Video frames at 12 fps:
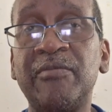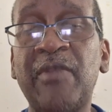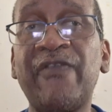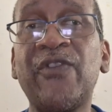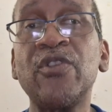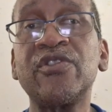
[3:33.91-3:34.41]
My
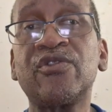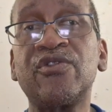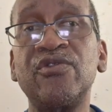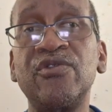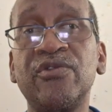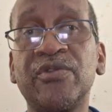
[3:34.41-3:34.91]
first
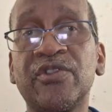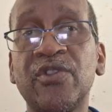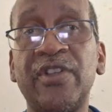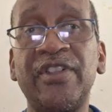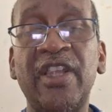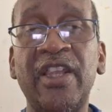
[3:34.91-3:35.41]
cruise was
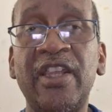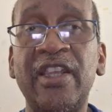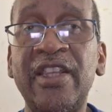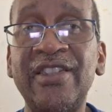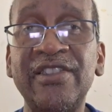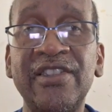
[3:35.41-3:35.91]
on the
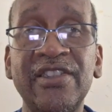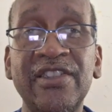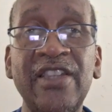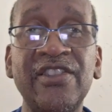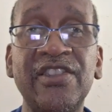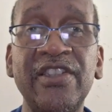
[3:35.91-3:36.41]

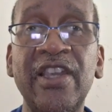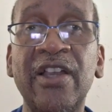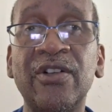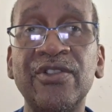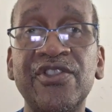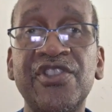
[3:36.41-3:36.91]

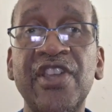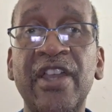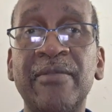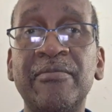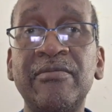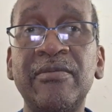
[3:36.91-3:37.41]
NCL
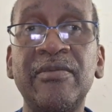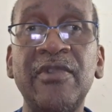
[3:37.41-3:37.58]
Gem.